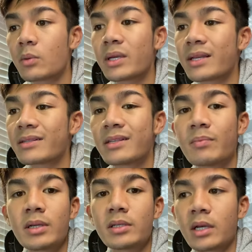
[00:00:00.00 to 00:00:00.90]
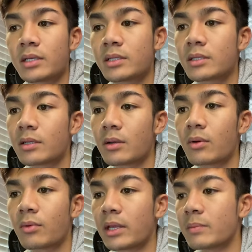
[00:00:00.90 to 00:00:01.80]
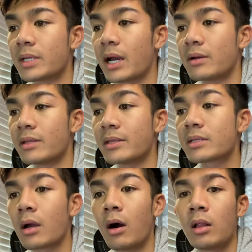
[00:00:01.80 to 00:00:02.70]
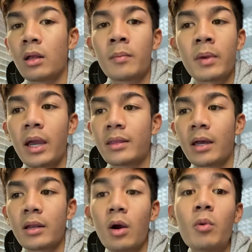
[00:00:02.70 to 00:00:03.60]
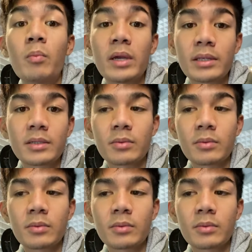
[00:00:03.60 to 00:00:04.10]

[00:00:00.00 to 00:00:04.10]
we can simply just write them down in this column and then omit.